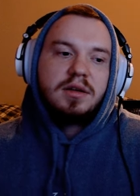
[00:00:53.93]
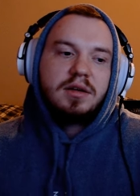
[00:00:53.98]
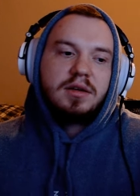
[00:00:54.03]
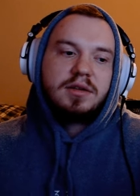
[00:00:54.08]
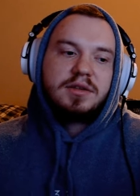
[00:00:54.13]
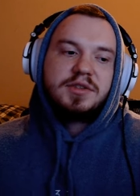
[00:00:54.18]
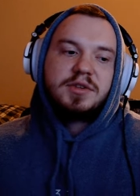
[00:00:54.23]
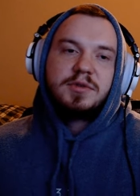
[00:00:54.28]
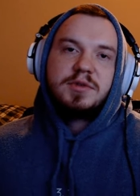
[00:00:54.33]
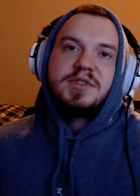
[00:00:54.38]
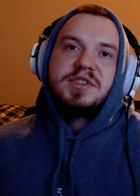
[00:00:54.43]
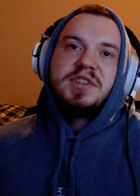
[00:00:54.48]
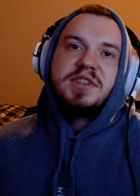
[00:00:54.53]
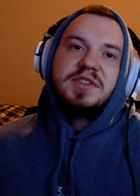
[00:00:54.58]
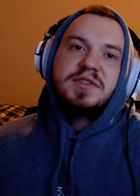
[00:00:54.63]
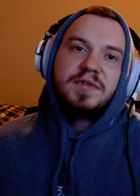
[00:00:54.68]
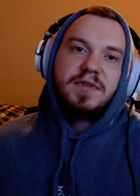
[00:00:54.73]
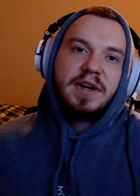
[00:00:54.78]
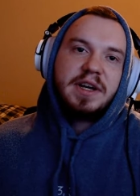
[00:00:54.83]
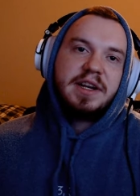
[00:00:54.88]
So
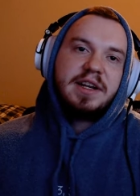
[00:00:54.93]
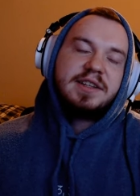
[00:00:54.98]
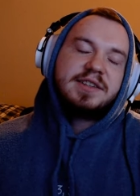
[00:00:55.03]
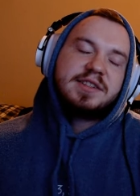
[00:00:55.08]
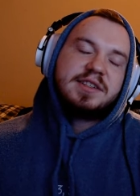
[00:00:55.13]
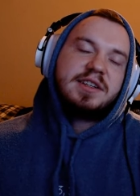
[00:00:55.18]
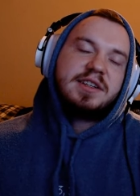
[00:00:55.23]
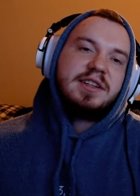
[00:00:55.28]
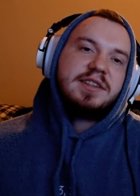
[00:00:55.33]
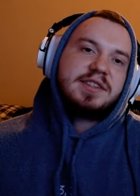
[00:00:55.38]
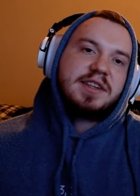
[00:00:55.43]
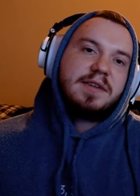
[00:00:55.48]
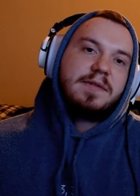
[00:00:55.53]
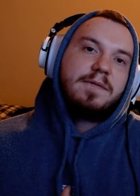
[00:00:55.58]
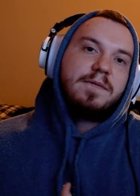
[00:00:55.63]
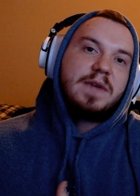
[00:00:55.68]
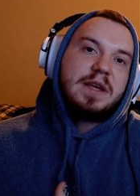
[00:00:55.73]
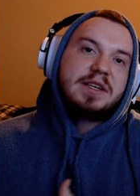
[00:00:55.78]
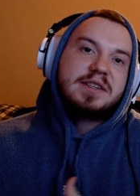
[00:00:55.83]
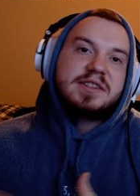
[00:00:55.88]
Sense Finance, it is a
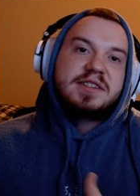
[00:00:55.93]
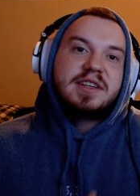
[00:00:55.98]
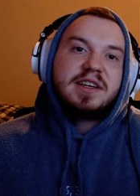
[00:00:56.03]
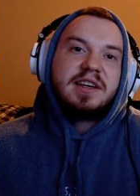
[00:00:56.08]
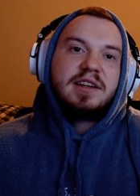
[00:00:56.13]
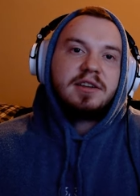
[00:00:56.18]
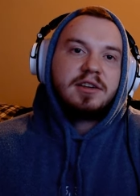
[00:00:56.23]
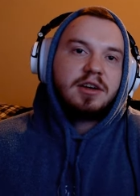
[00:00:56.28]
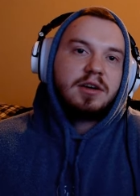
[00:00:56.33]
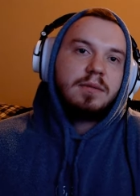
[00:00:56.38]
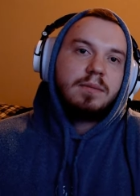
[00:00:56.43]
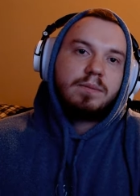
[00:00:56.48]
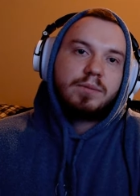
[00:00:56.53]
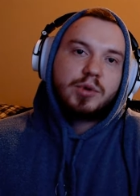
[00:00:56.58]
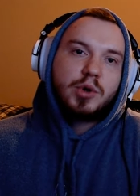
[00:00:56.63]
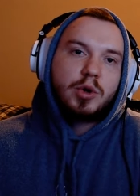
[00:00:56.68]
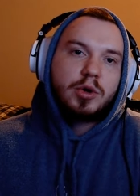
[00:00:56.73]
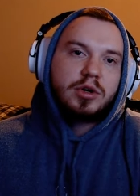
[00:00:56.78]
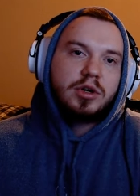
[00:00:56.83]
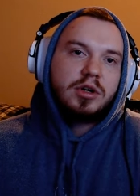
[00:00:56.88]
fixed income
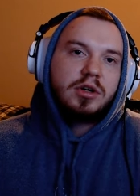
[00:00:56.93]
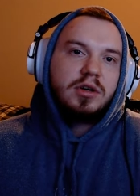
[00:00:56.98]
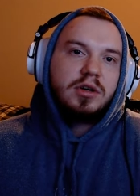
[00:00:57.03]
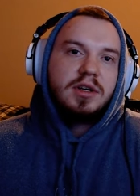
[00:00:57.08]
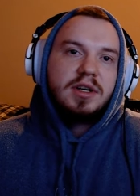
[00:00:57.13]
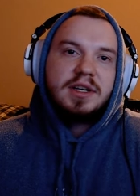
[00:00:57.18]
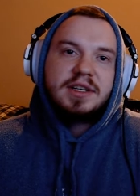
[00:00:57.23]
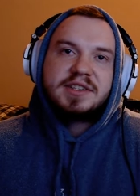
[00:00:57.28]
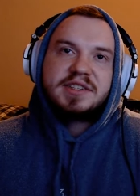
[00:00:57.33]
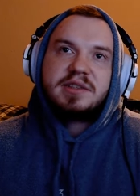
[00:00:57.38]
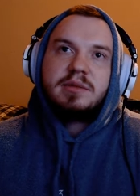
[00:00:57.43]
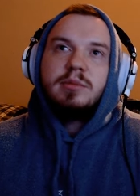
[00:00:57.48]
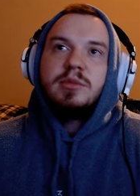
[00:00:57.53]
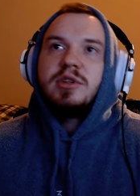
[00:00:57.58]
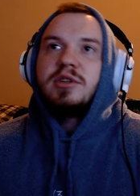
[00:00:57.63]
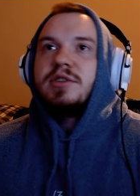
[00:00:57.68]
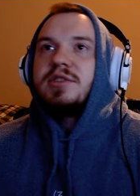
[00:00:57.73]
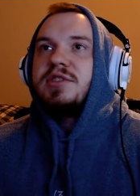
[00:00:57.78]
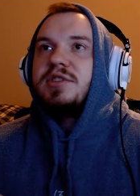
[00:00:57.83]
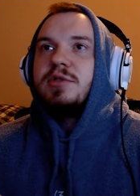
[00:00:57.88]
protocol
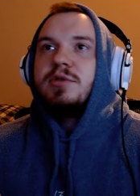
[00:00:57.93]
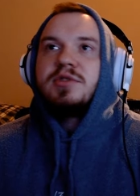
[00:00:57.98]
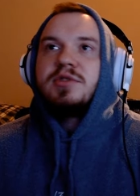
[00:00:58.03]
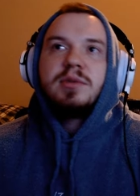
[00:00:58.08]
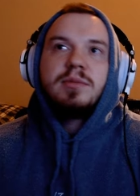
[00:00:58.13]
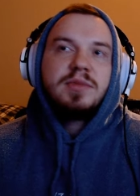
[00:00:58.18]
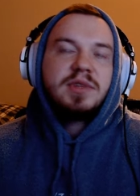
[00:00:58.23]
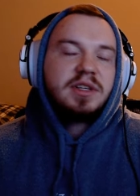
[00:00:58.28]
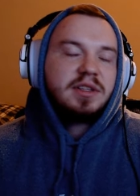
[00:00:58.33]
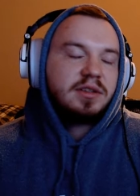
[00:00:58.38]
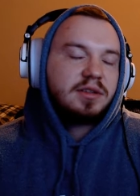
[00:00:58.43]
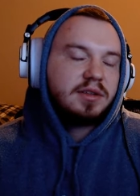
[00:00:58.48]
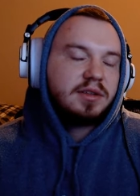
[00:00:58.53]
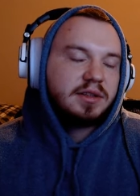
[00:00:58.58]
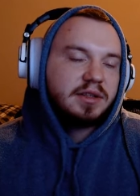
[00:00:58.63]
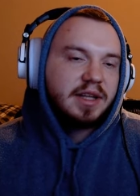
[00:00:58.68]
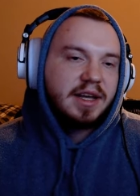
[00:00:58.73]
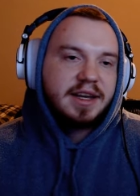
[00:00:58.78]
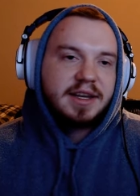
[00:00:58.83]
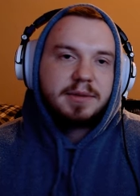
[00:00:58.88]
similar to something
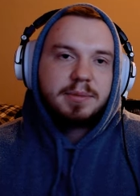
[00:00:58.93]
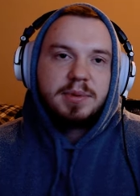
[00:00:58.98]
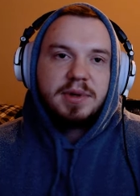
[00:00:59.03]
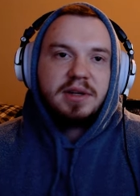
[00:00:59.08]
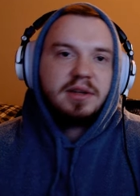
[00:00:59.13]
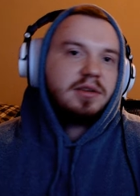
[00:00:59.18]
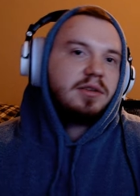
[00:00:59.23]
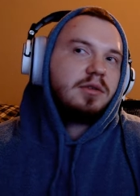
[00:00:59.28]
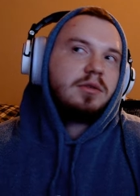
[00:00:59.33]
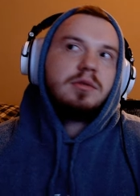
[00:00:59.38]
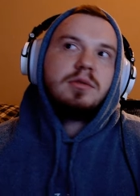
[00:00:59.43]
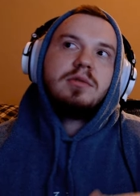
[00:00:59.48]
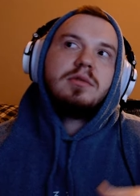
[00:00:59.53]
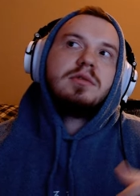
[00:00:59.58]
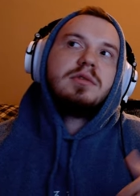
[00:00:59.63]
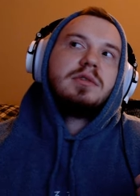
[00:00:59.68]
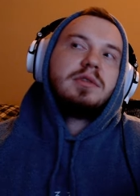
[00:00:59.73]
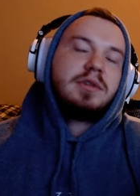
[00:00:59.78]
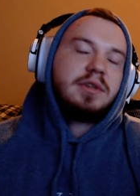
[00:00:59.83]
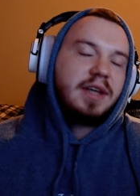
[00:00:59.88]
like Pendle,
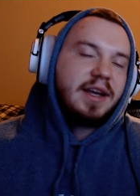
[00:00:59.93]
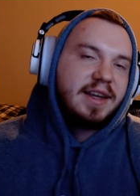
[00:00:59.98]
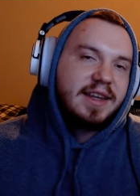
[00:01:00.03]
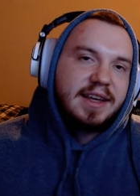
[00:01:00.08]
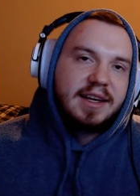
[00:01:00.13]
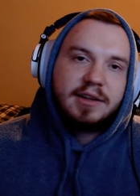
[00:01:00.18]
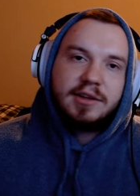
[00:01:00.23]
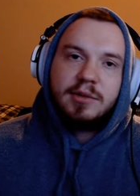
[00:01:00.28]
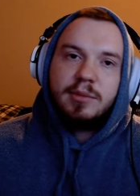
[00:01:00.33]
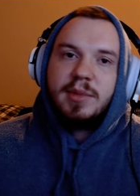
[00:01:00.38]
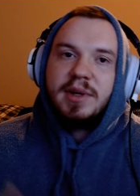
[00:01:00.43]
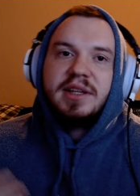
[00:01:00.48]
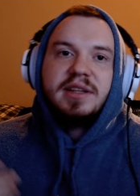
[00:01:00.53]
like Element,